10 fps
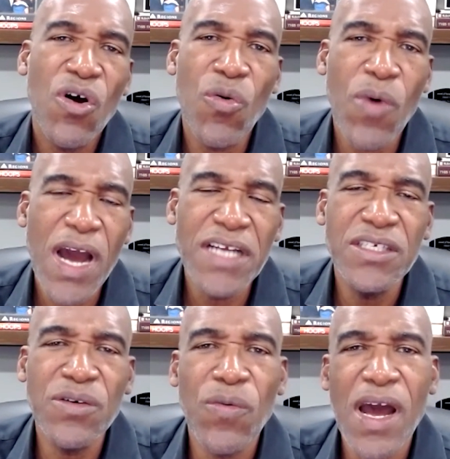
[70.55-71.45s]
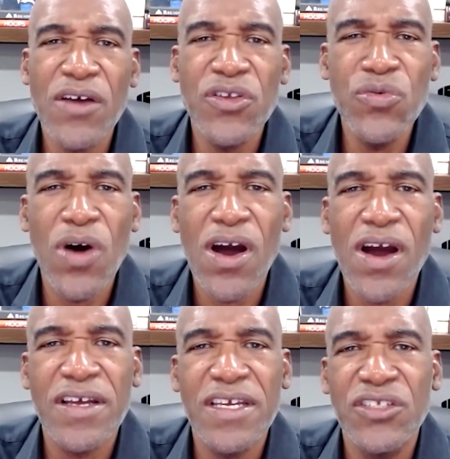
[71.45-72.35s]
or watch it while you
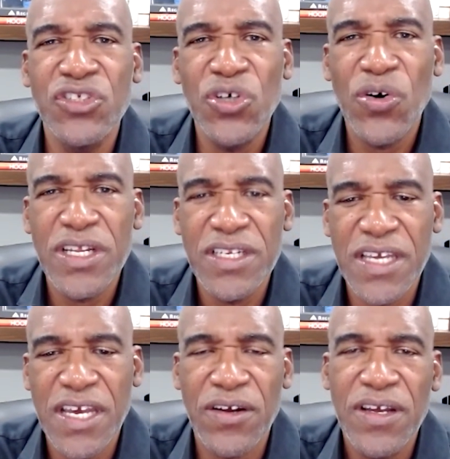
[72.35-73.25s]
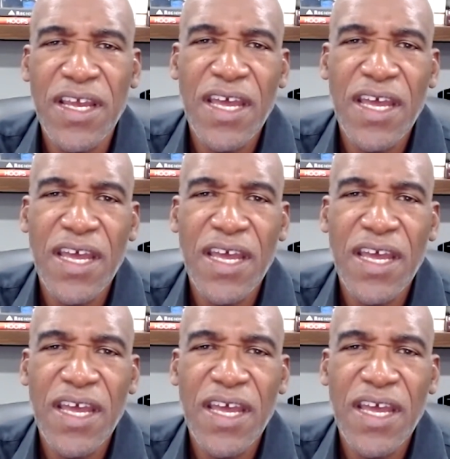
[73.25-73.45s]
are enjoying dinner.